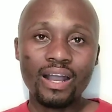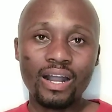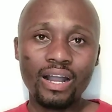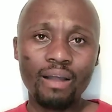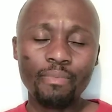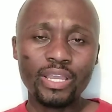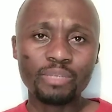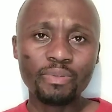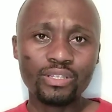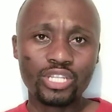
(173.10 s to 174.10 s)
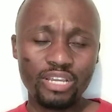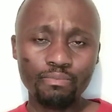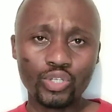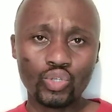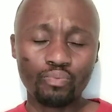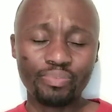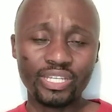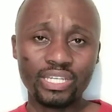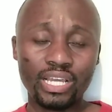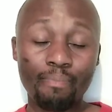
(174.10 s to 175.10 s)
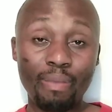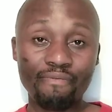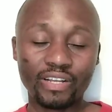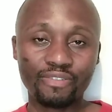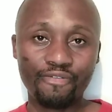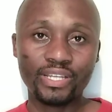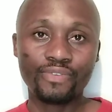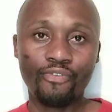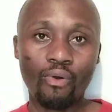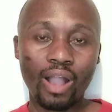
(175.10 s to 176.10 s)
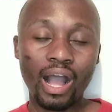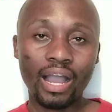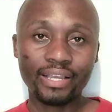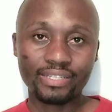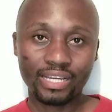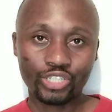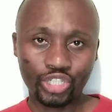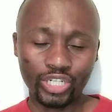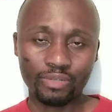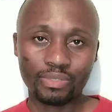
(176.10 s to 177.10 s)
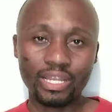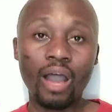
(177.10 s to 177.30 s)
um, he has been deemed to be a perfect fit for Kaizer Chiefs.